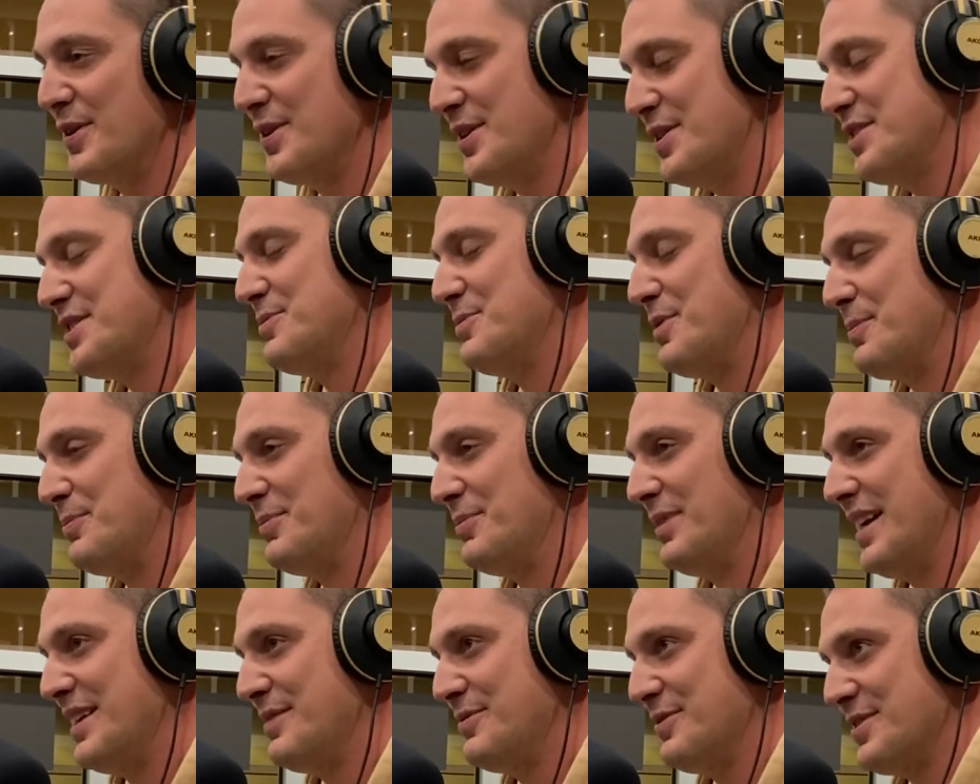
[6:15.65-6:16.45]
There's some more
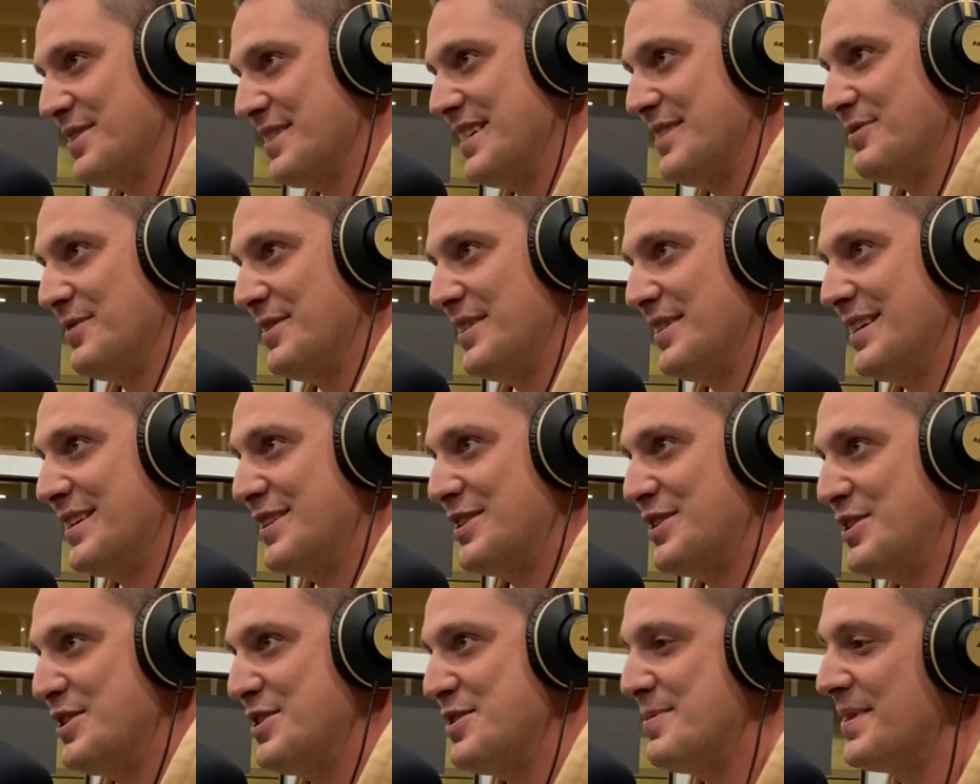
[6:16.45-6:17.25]
playful stuff in there
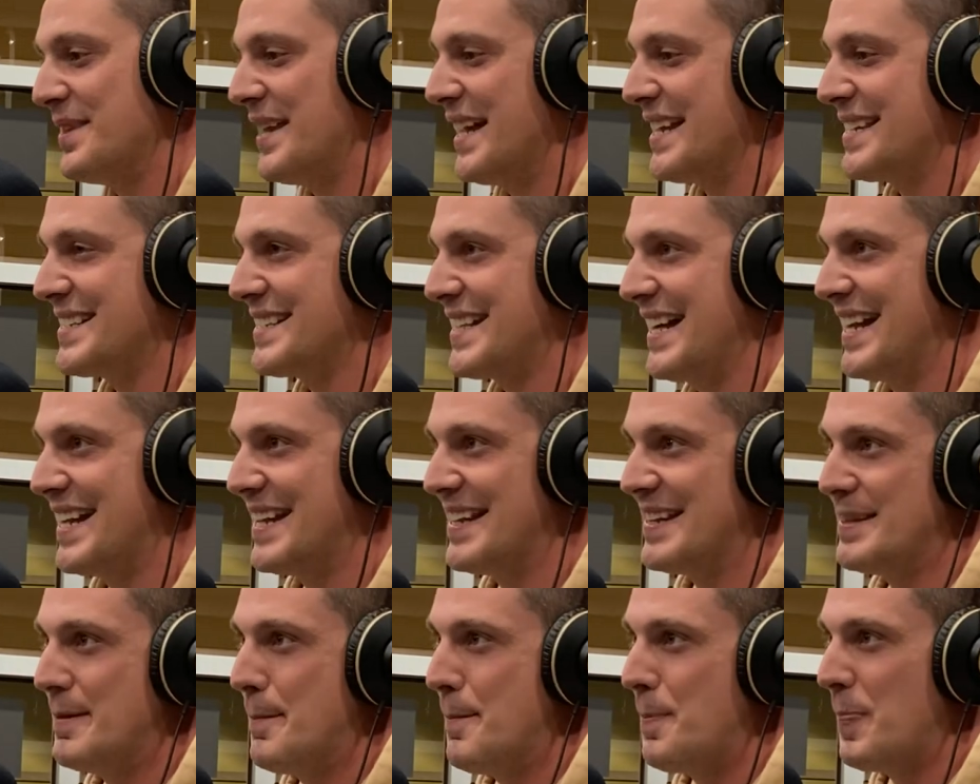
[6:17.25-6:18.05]
too, but that's kind
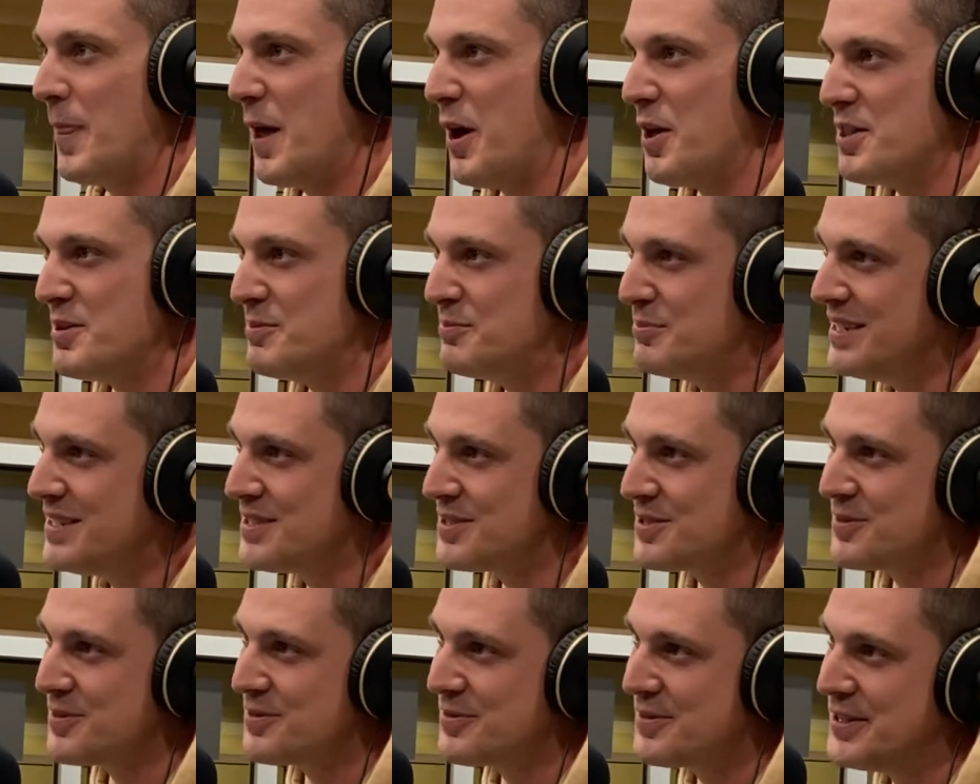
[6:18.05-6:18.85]
of, all the
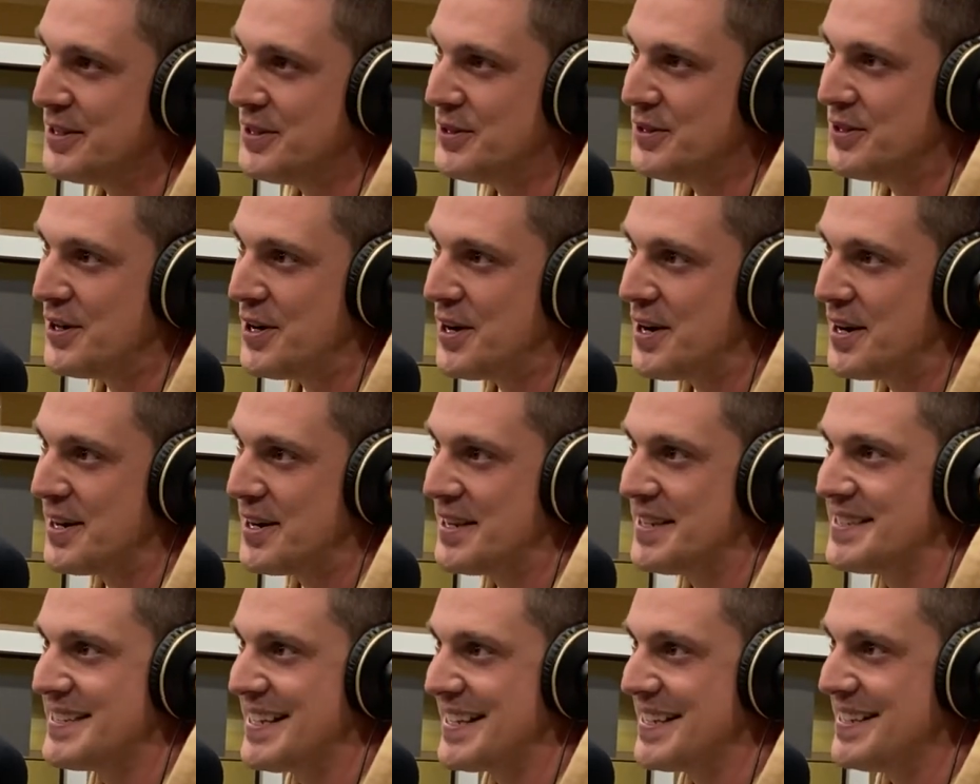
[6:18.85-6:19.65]
beats are real dark.
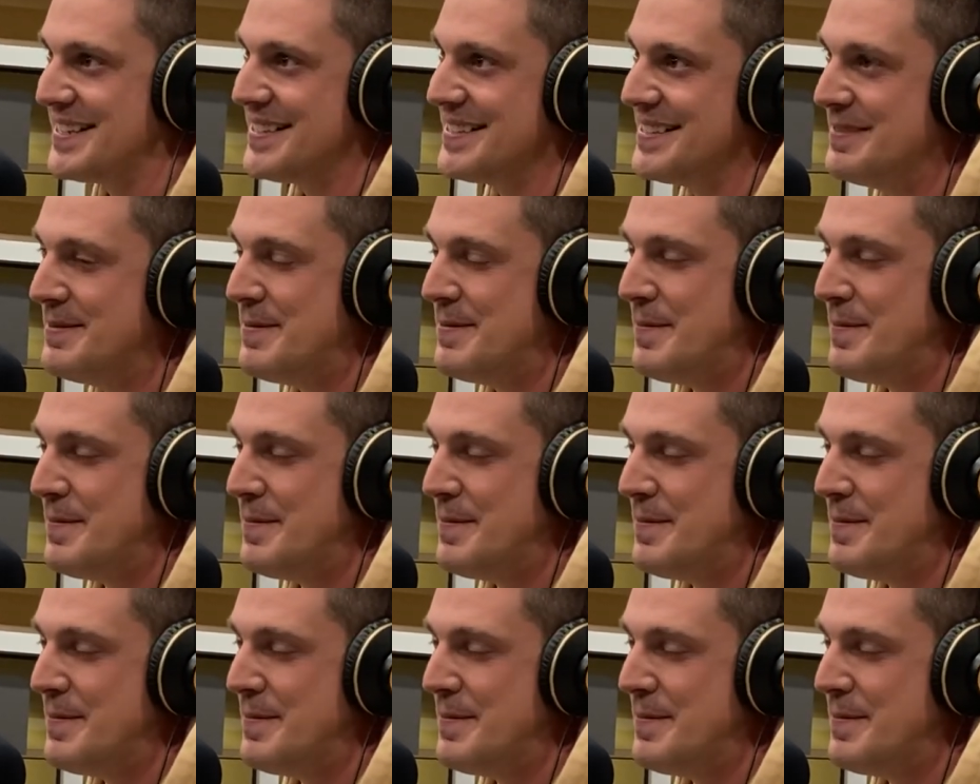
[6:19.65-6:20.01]
It's like a